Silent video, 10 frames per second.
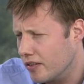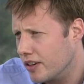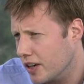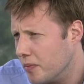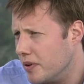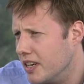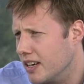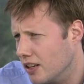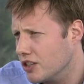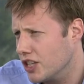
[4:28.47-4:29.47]
Company
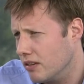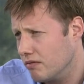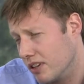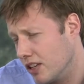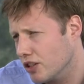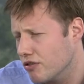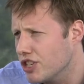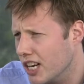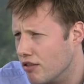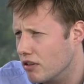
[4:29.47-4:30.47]
culture in
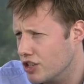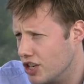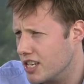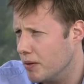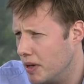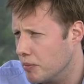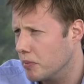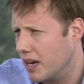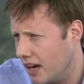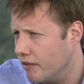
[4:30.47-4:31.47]
general, is just how people
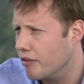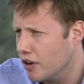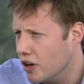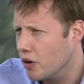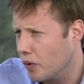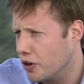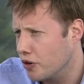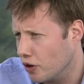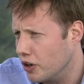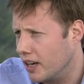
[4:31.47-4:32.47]
behave when you're
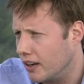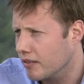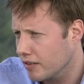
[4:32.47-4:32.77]
not looking.